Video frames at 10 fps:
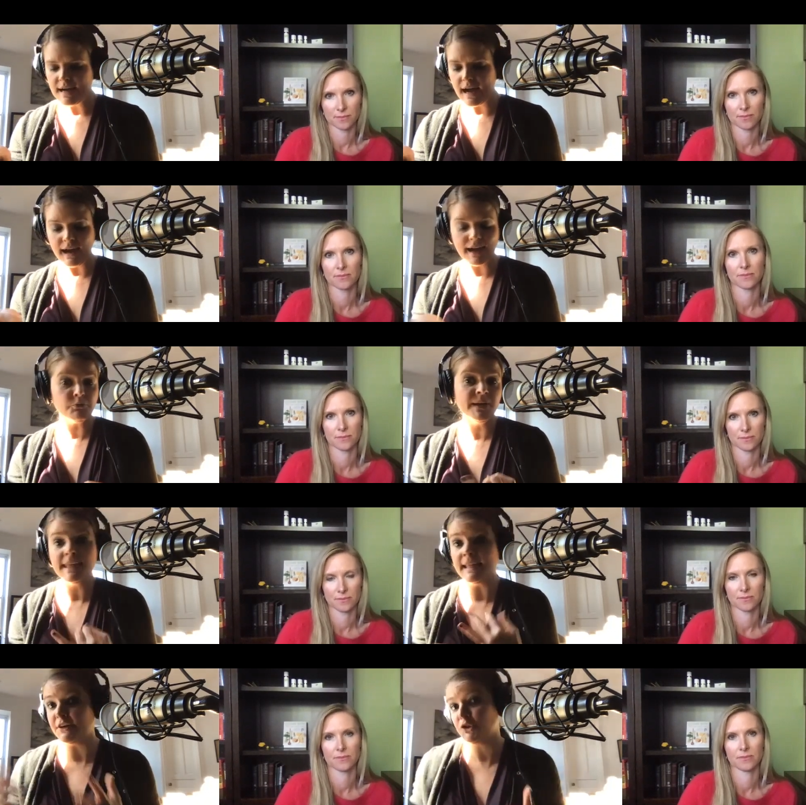Speaker 1: I
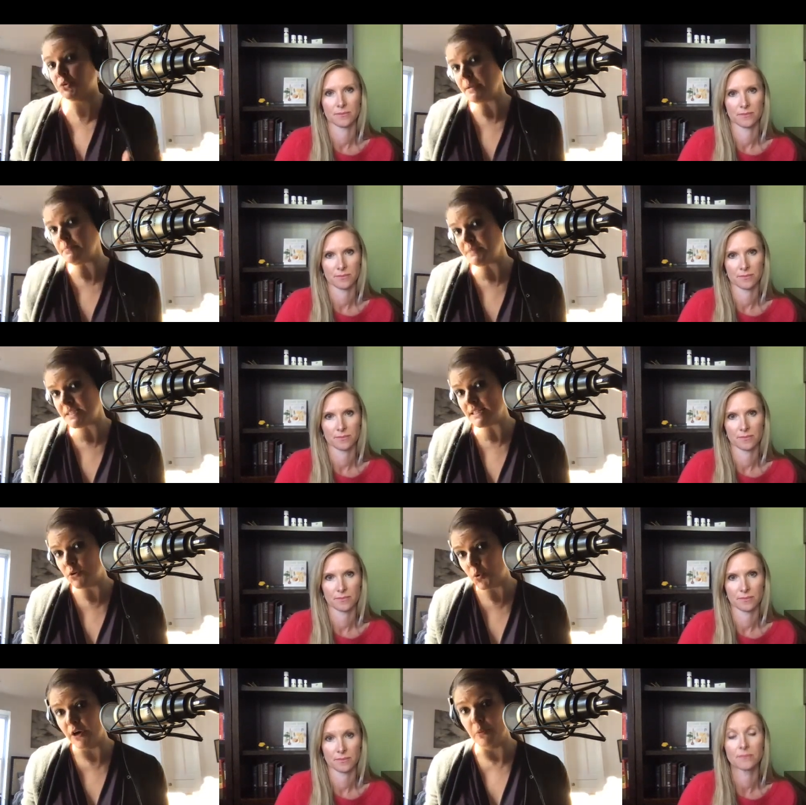really like grapeseed
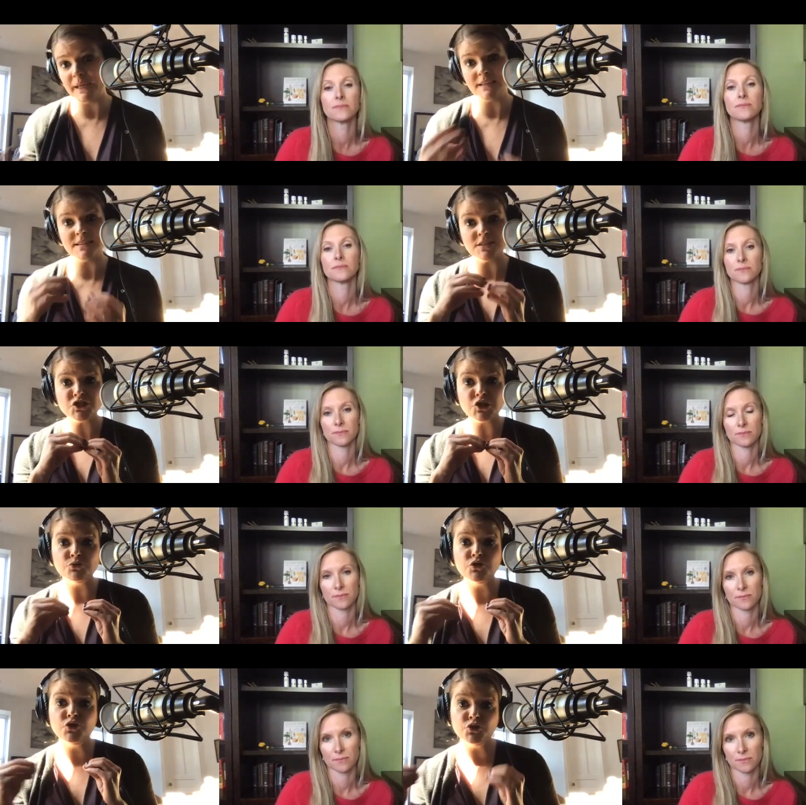oil because it's so
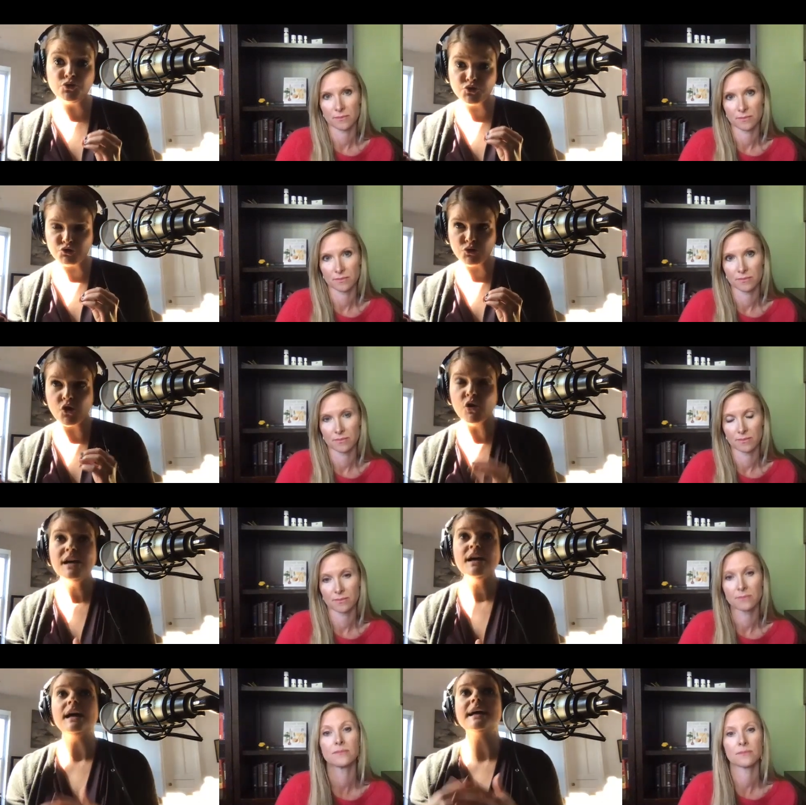neutral.
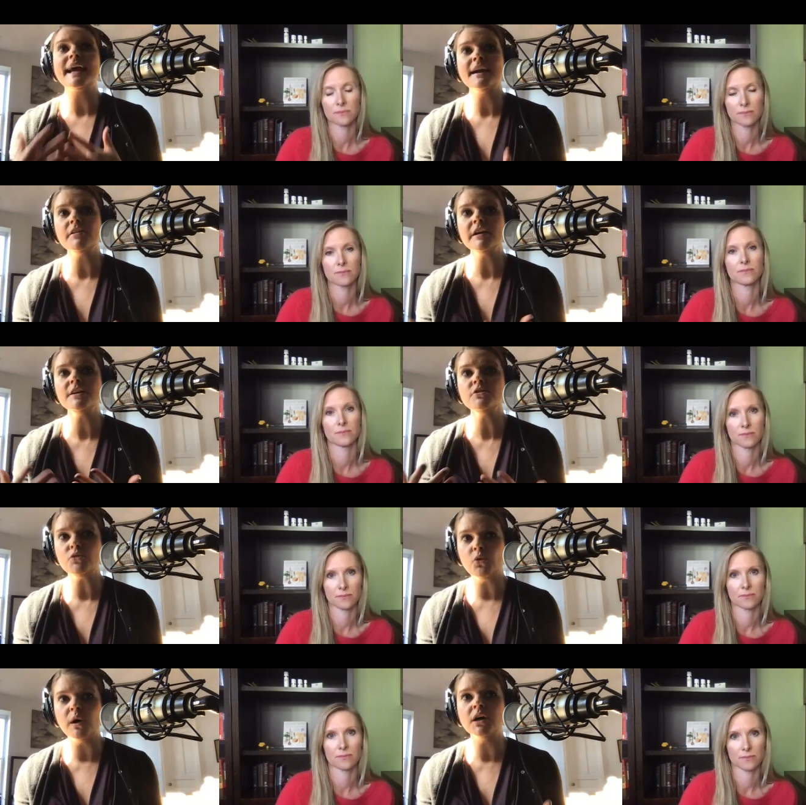A carrier
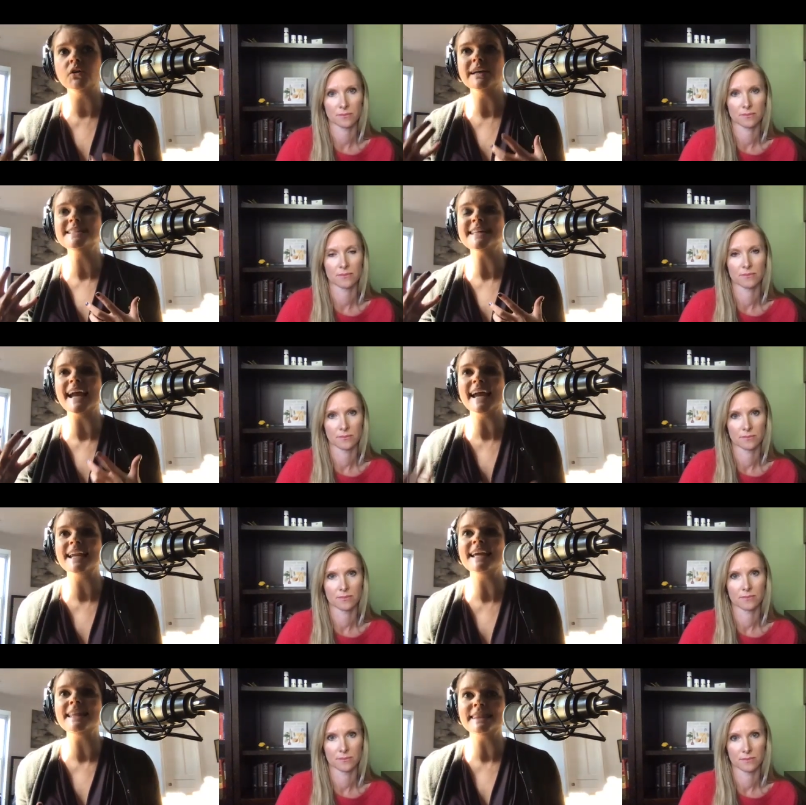oil is
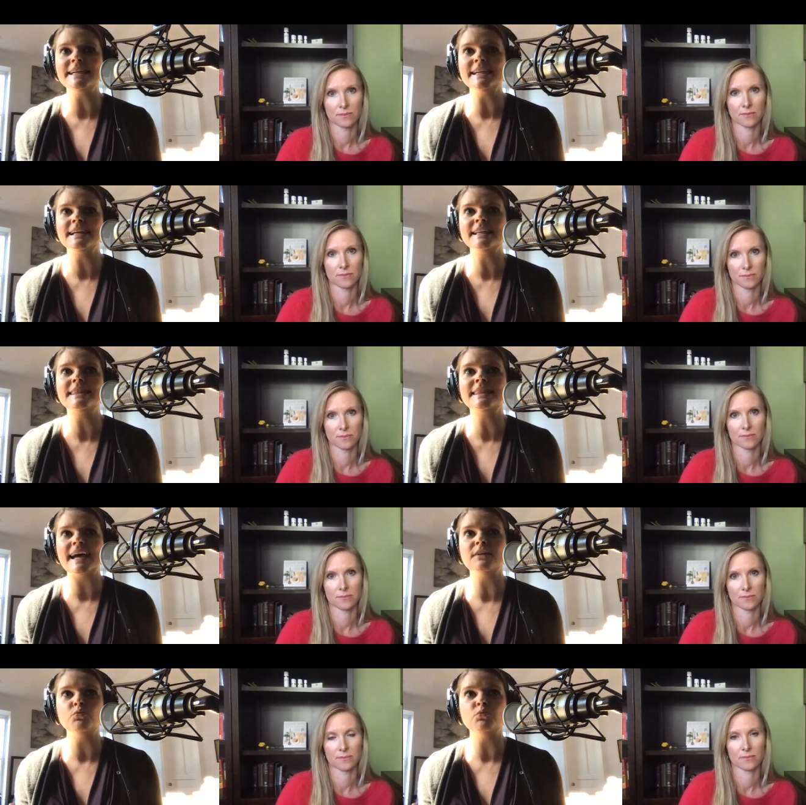anything
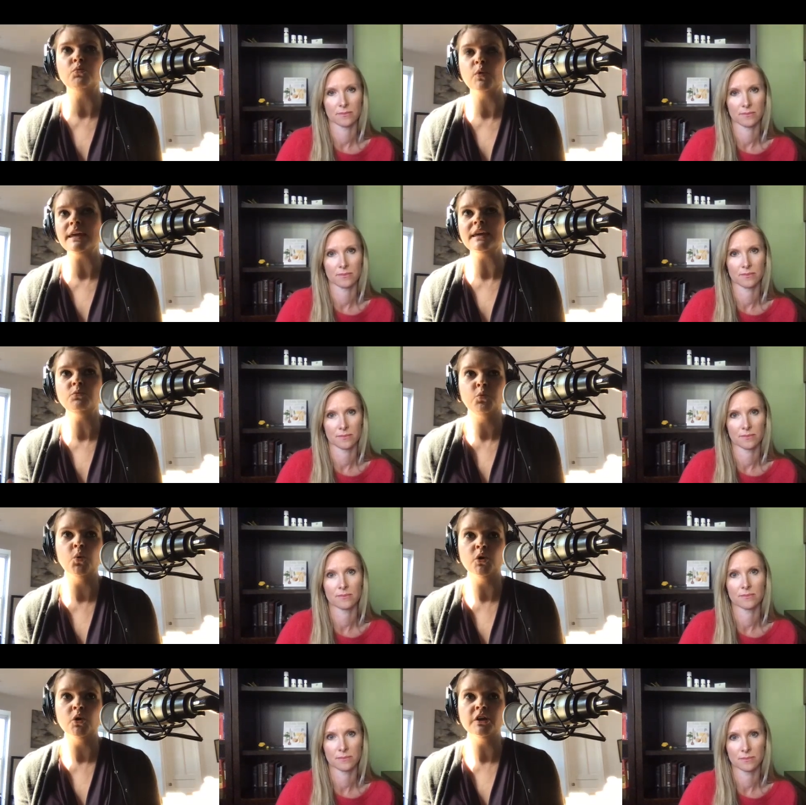that we
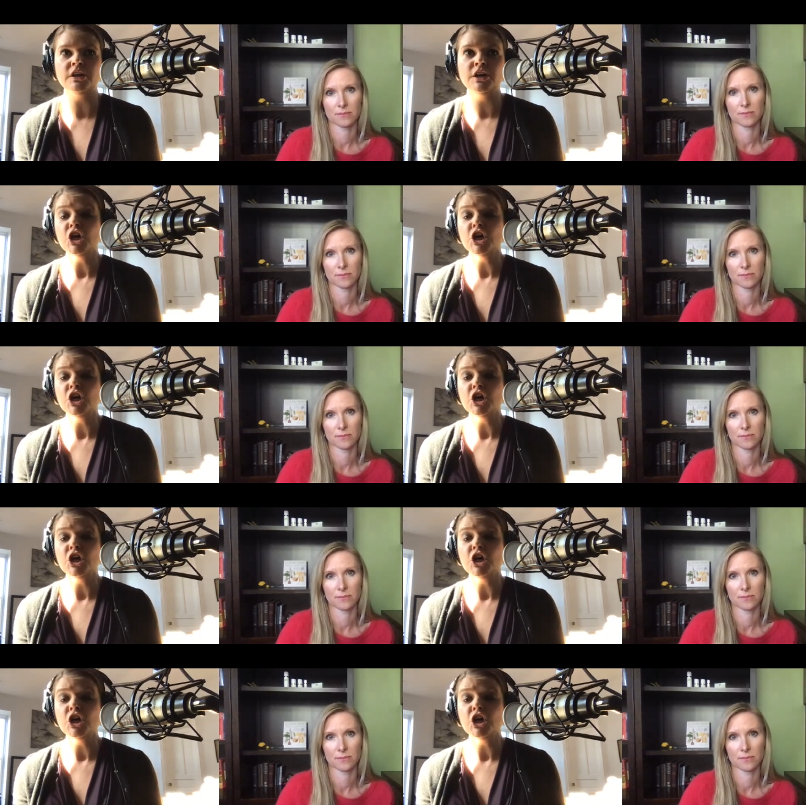would